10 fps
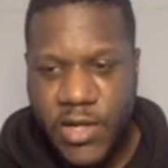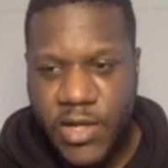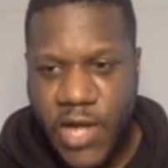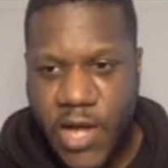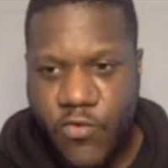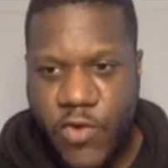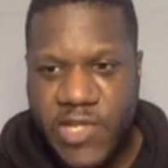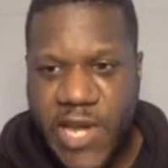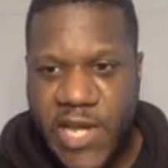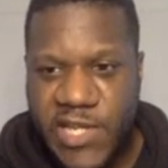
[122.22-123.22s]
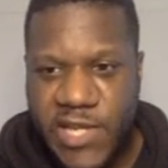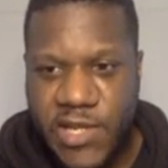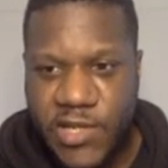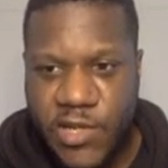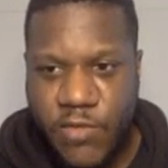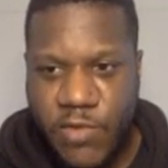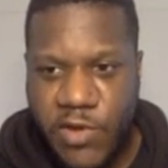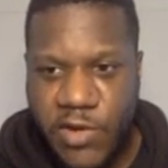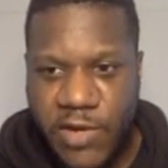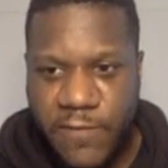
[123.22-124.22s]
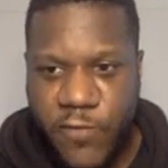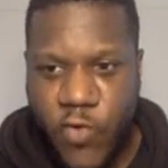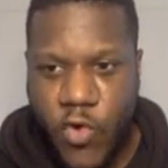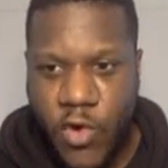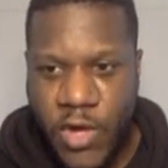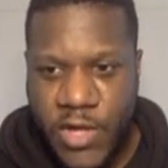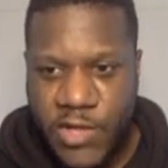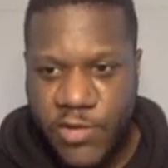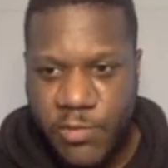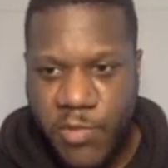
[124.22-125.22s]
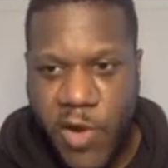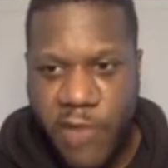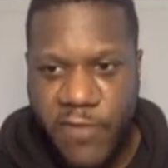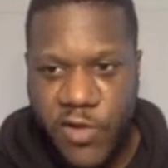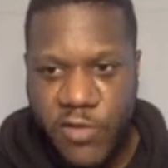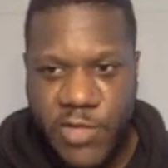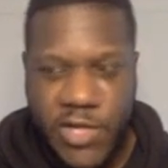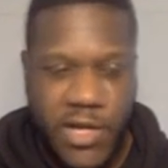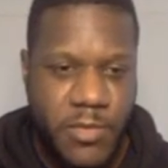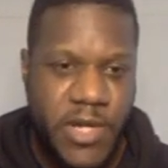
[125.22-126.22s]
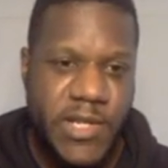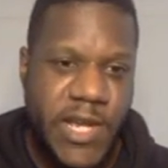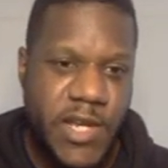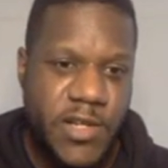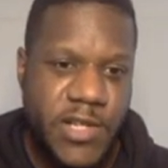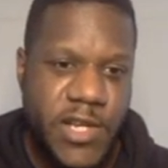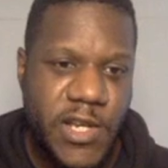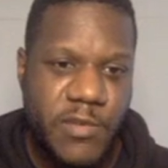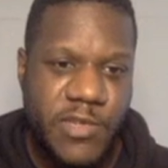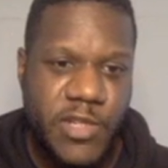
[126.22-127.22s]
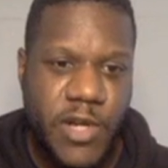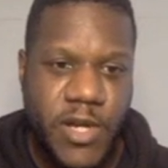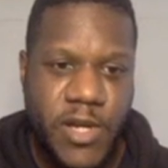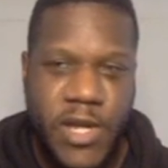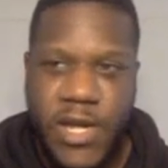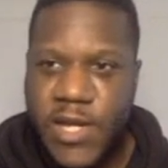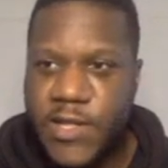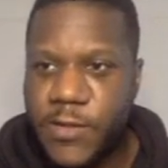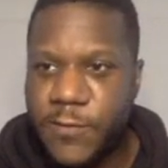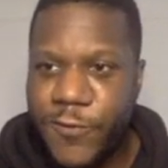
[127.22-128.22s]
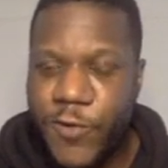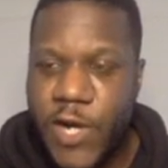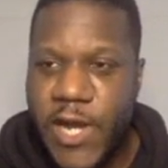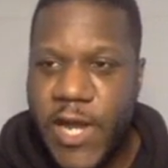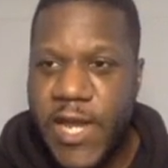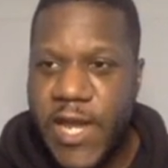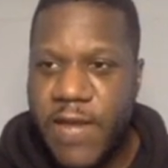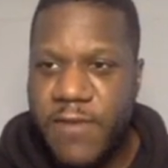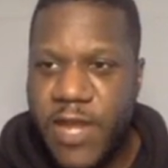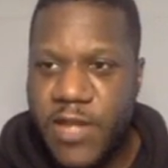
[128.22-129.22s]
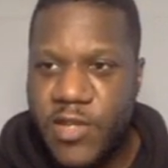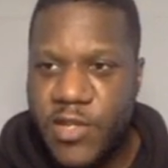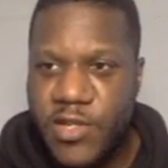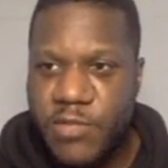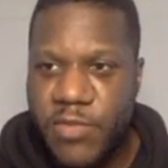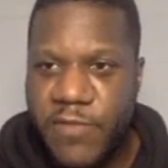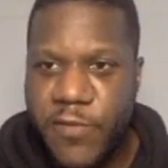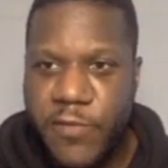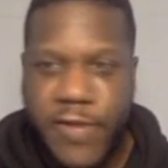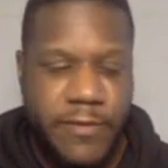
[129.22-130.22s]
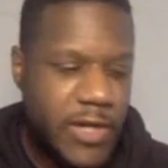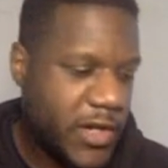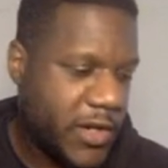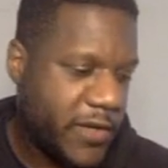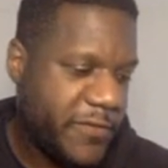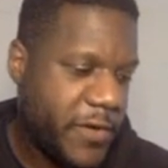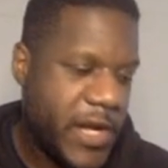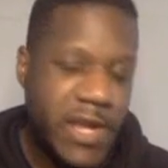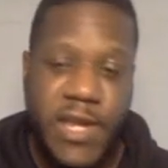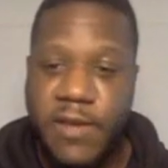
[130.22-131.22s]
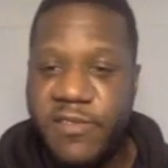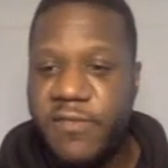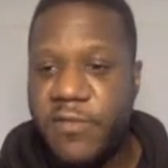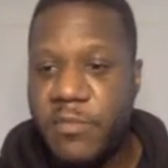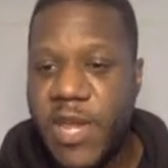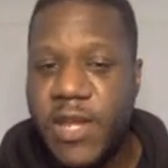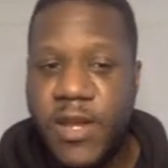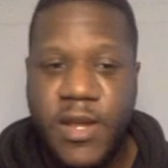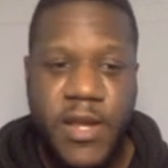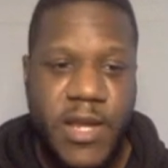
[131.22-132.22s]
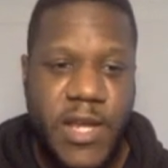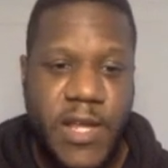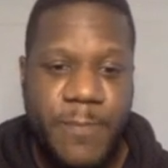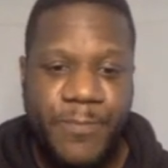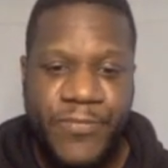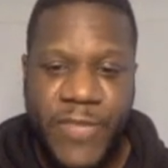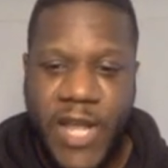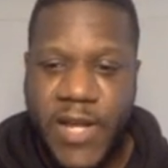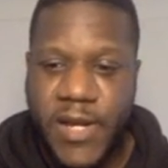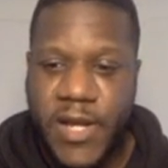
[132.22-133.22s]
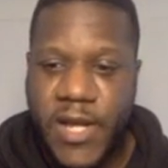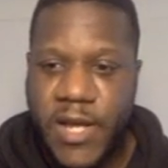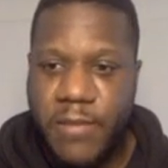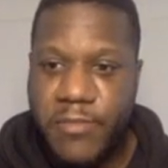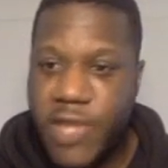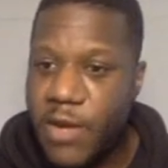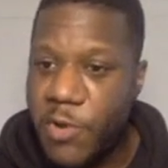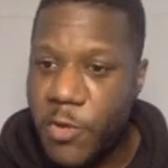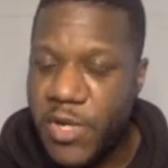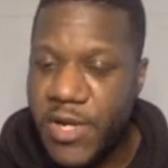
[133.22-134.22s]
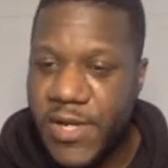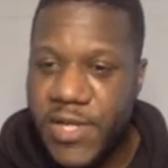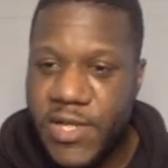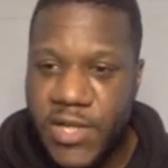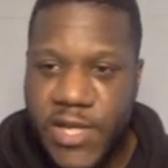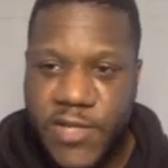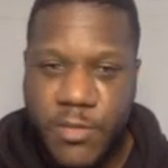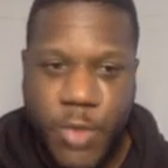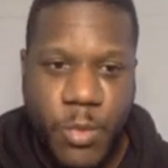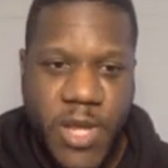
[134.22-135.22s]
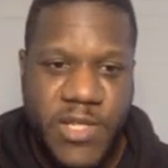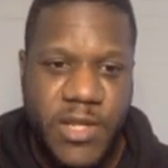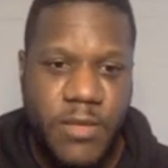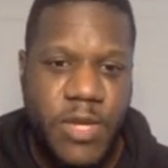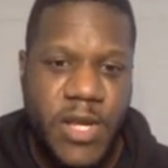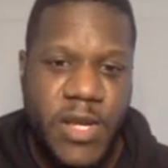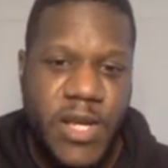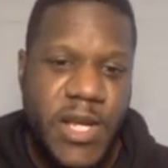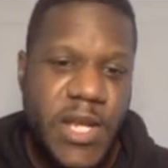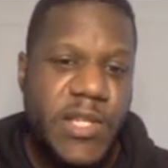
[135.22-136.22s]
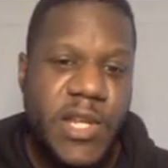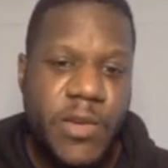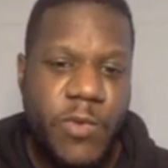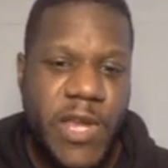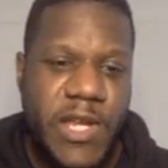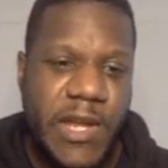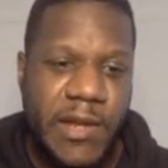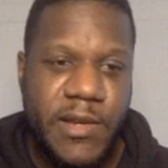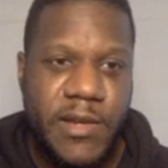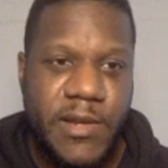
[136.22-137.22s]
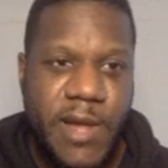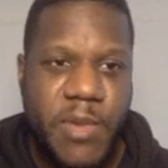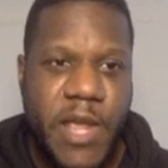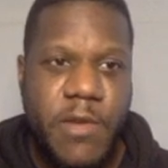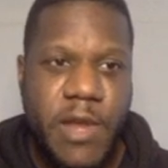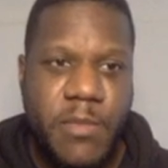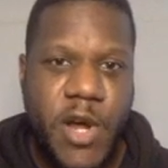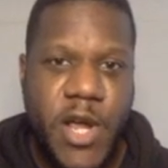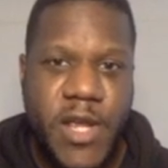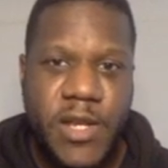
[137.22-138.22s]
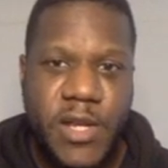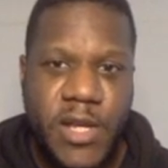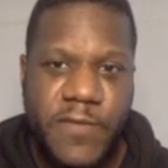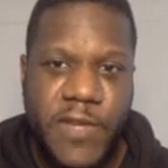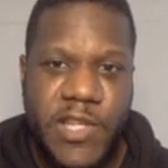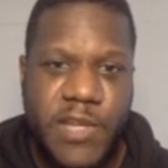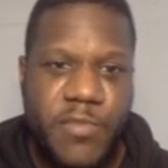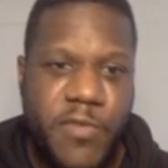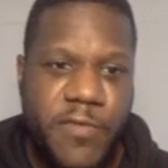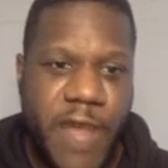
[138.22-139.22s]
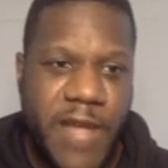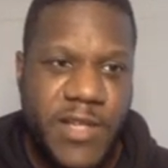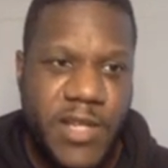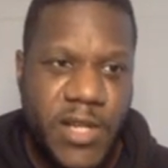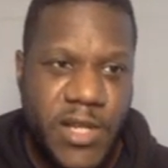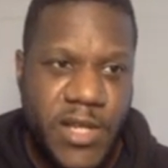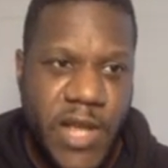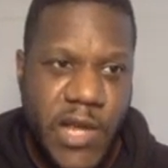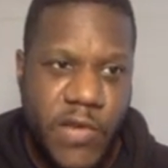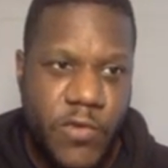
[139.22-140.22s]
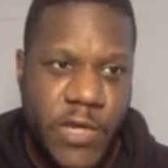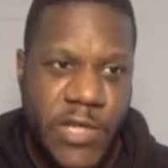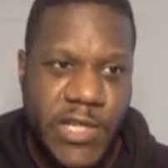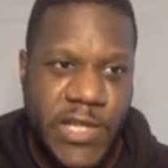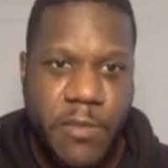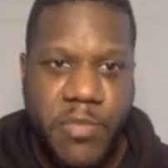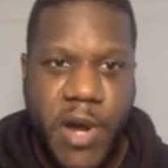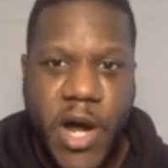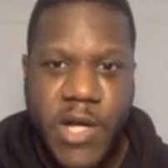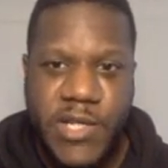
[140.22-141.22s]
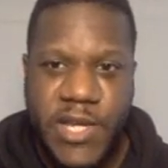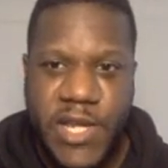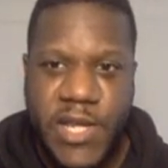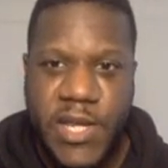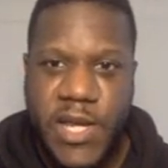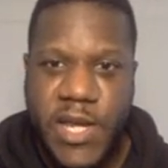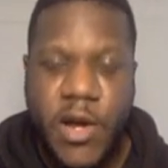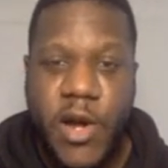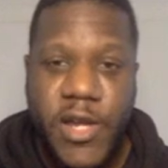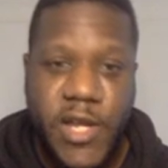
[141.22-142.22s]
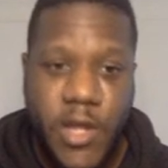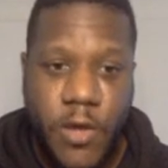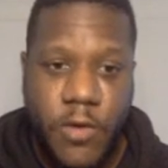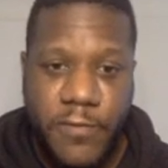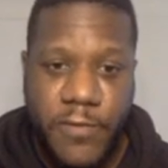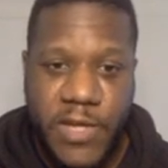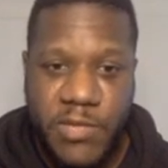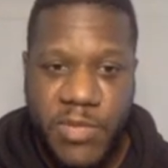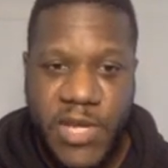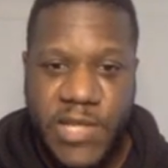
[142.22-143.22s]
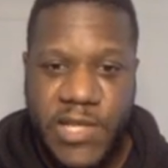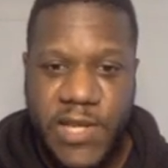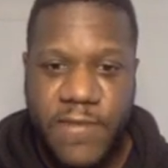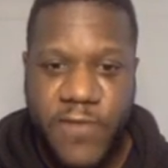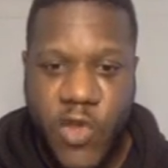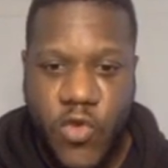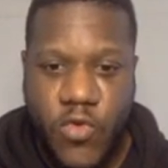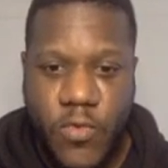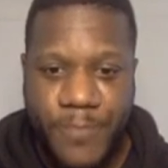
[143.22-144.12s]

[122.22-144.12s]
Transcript: Uh, retesting. So we're looking for some buy volume to come in and take us to the upside. It's a Friday evening, just before five o'clock on a Friday evening for me here, and um, yeah, I'm hoping that this can get some momentum into the weekend. Now, bearing in mind for the simple fact that in order to take part in the I D O for this B S C View,